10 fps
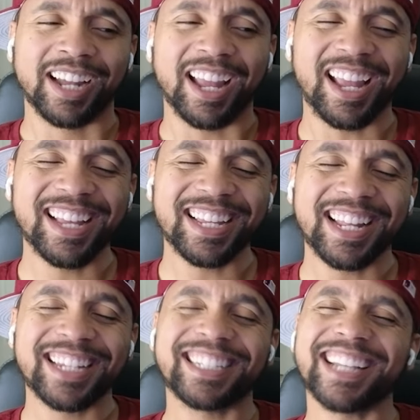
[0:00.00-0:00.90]

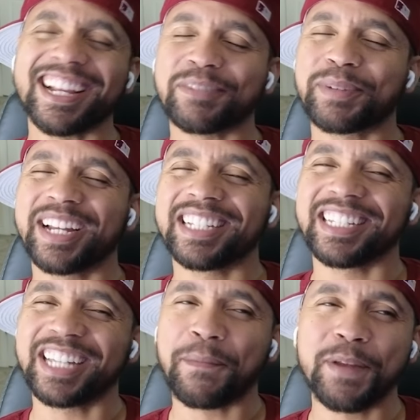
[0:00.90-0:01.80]
It sucks because
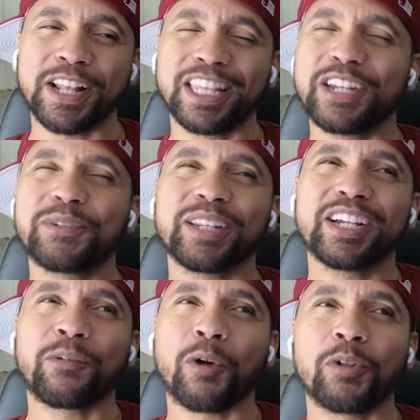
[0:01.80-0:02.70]
it could be literally
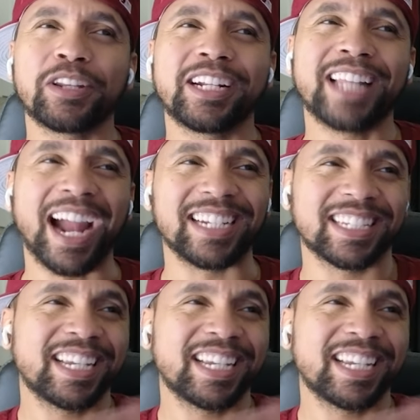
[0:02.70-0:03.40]
a roll of the dice.